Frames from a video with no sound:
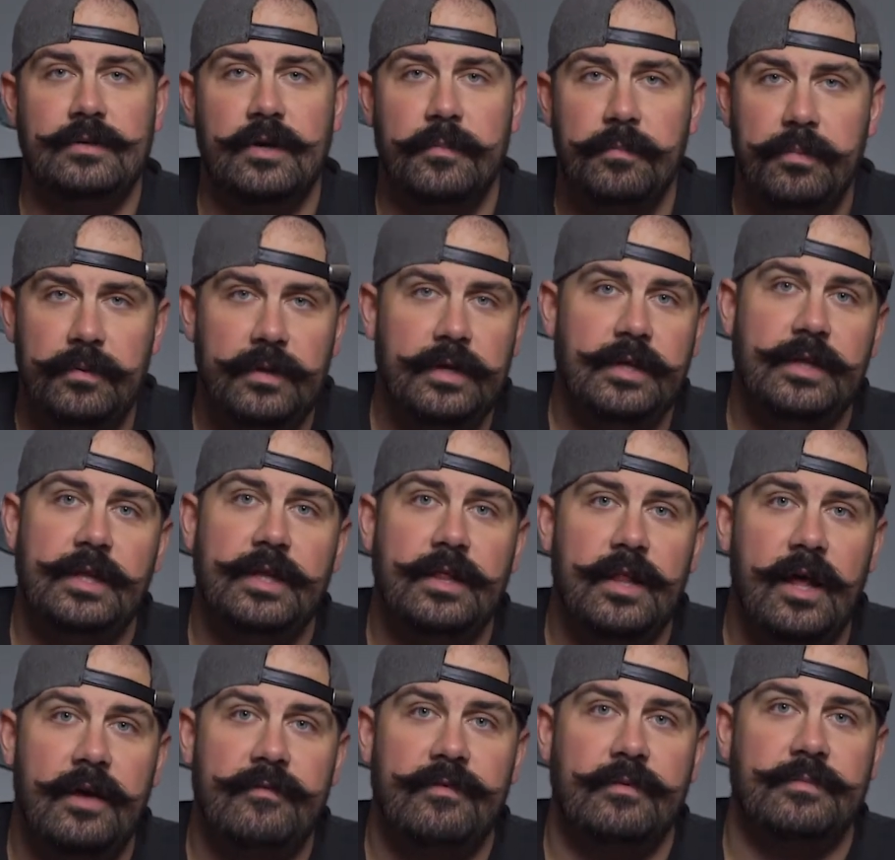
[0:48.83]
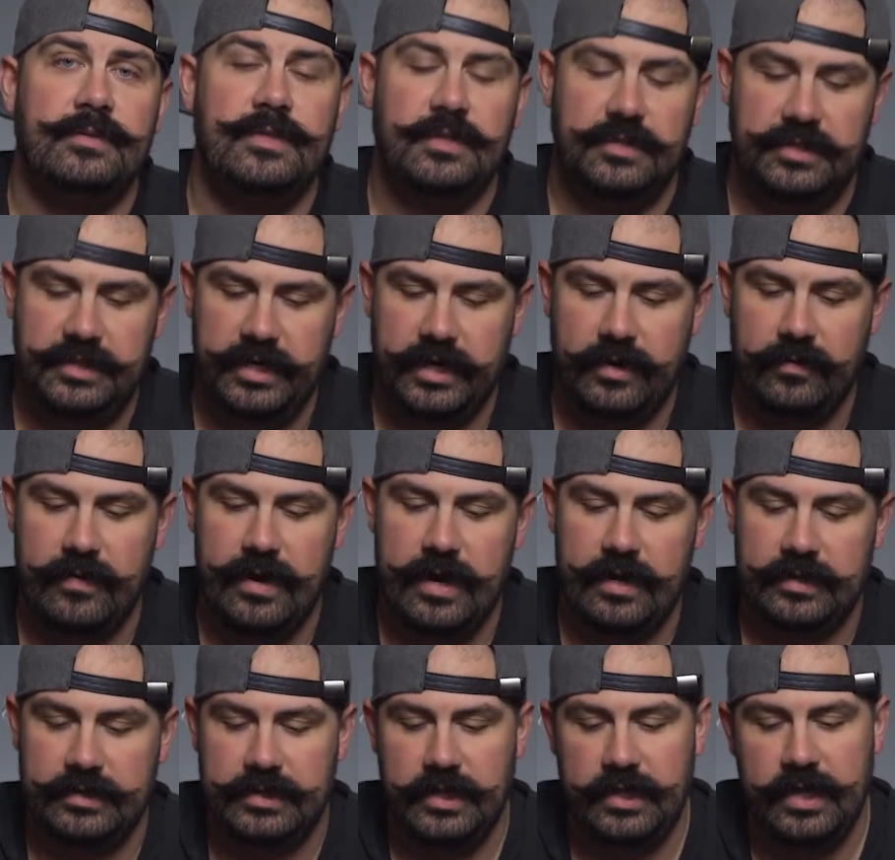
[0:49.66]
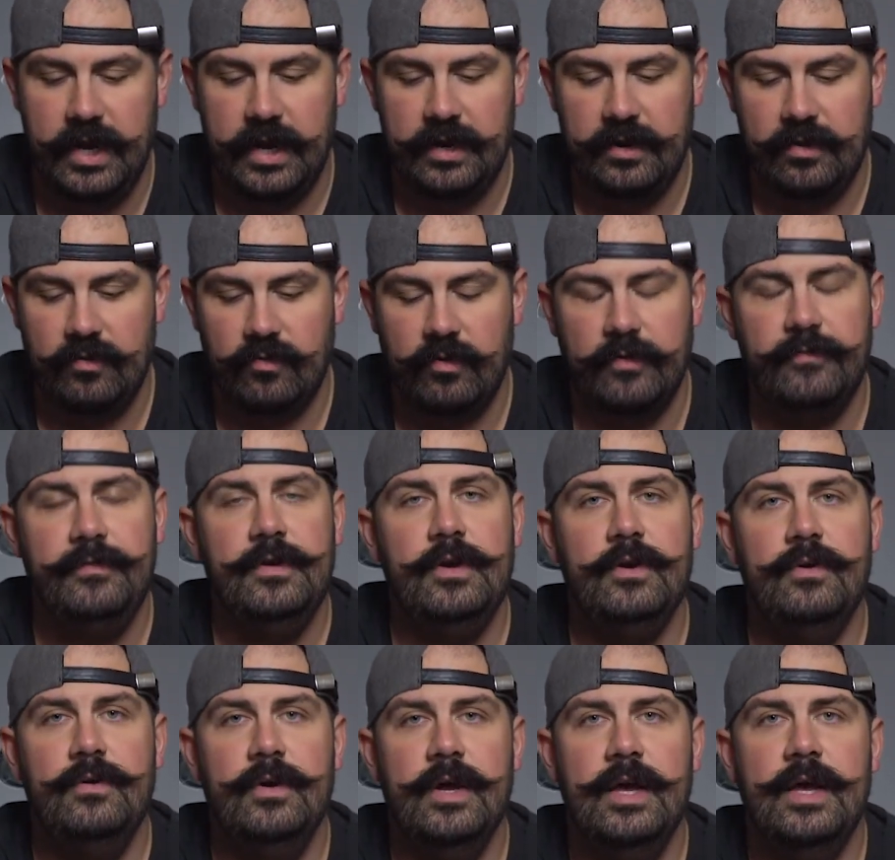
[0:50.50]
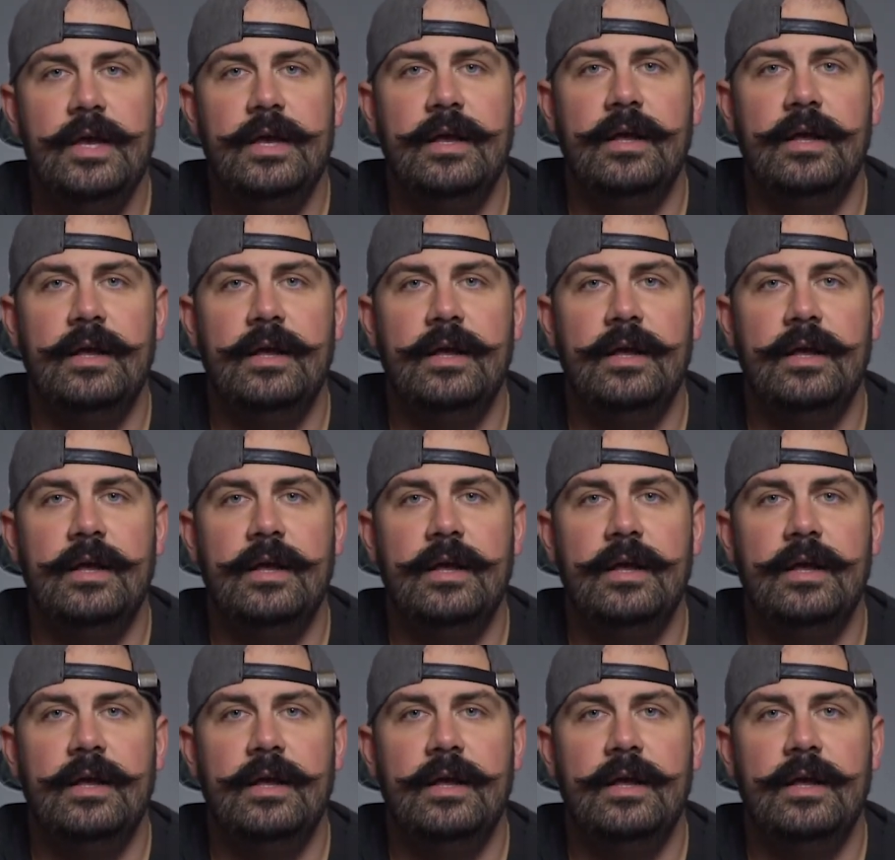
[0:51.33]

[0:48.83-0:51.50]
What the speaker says: completely love them. So stick around to the end of the review.